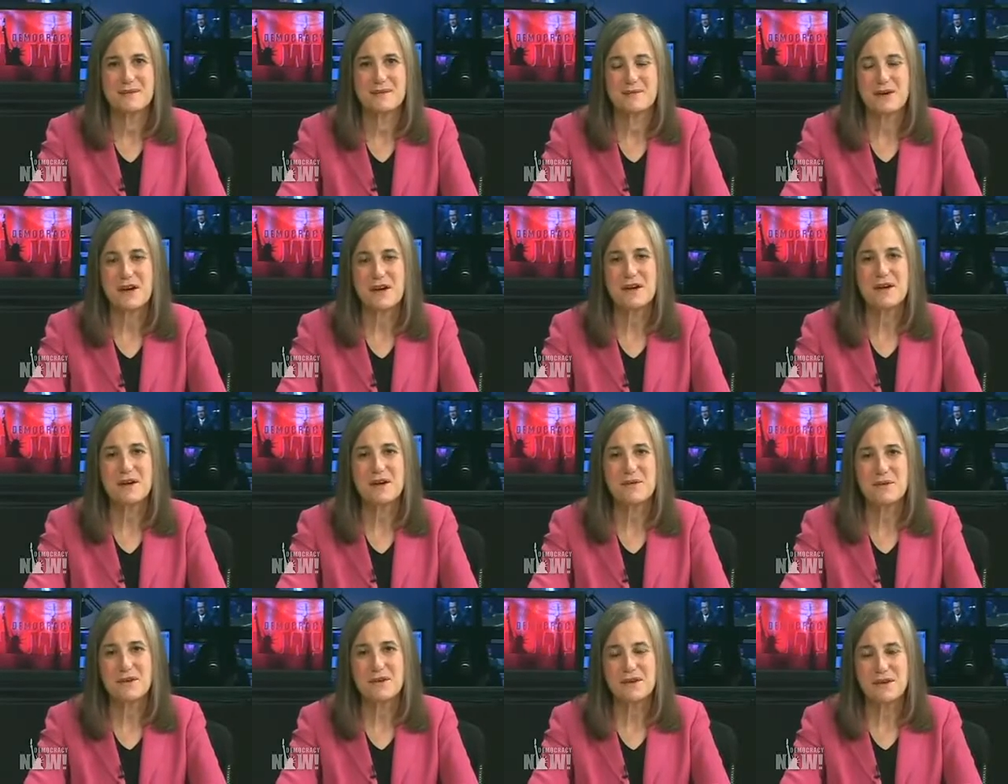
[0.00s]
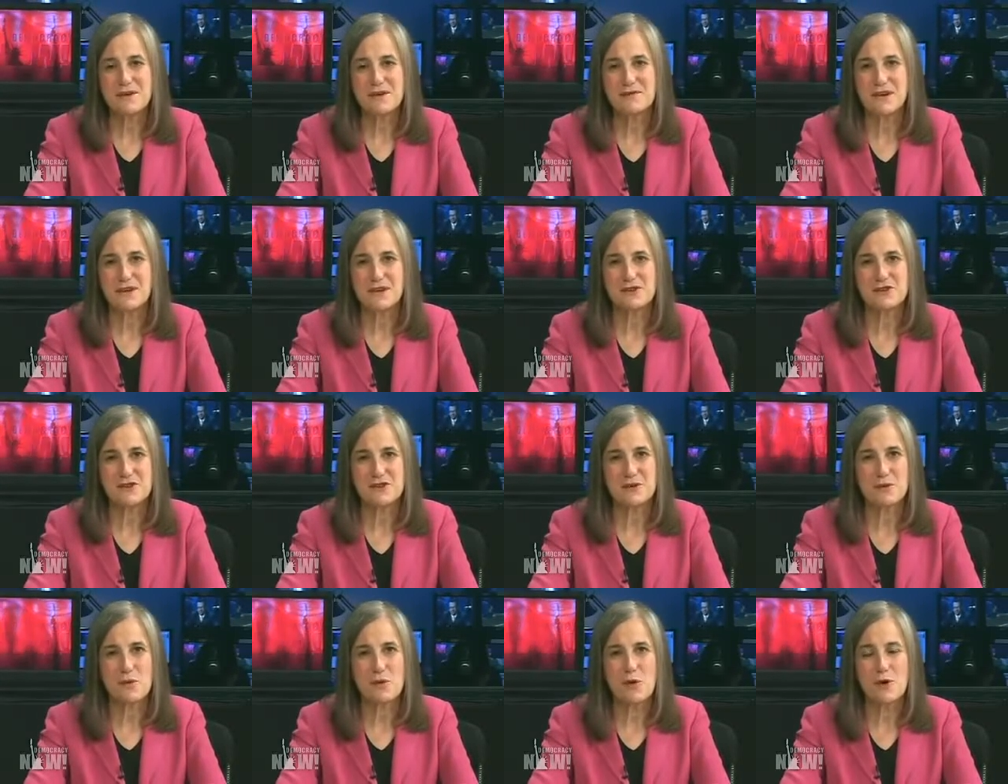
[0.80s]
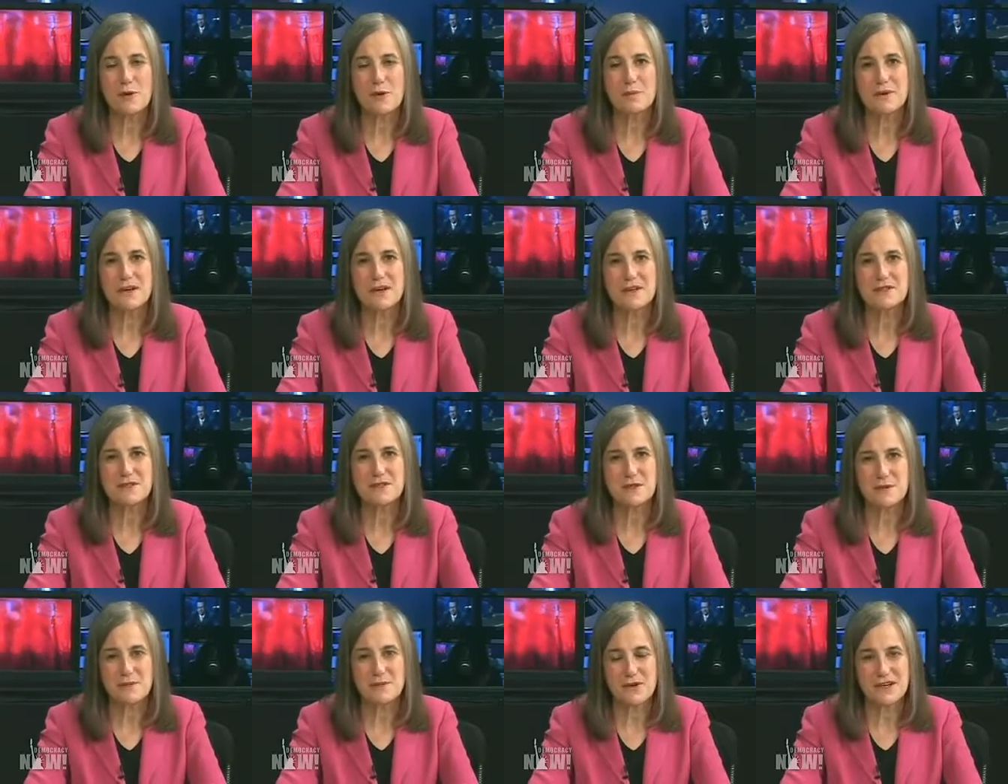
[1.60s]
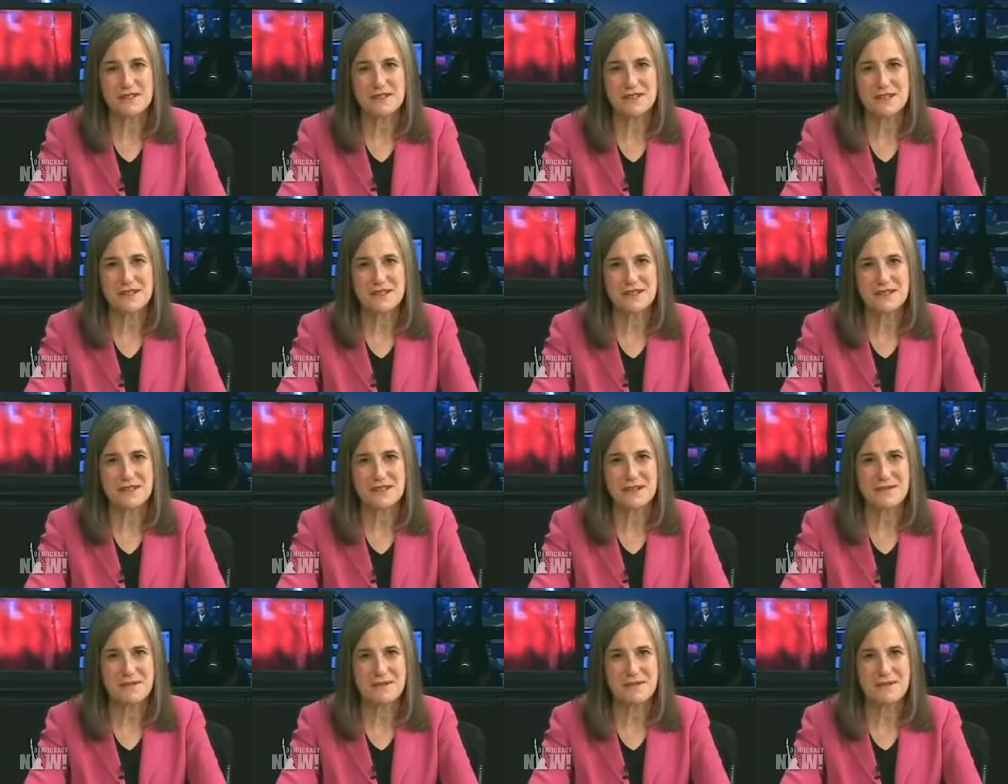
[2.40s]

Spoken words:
Breaking with Convention, War, Peace, and the Presidency,